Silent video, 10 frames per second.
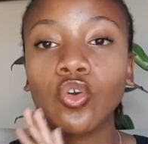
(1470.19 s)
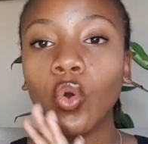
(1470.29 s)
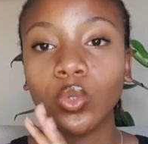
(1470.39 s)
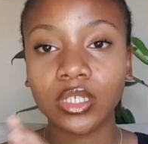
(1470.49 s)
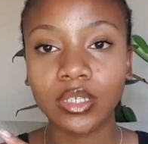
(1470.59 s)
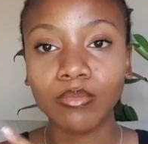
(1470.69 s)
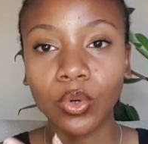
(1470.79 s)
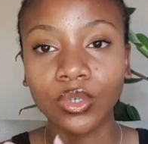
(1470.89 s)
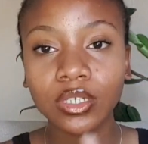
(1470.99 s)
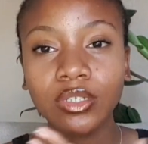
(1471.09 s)
ghost
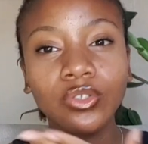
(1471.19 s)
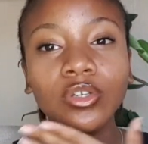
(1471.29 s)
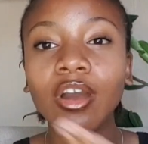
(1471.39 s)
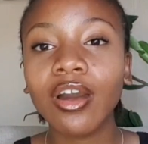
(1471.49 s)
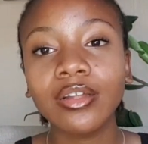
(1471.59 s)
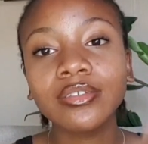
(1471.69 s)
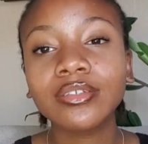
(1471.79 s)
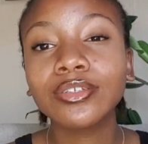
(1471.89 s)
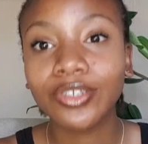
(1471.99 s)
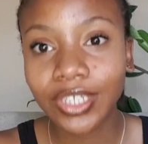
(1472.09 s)
mode. You can't
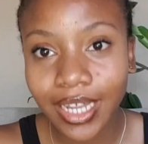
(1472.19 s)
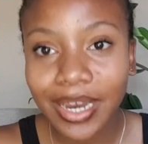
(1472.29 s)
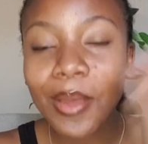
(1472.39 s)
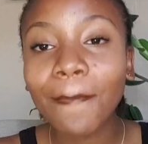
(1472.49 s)
do that.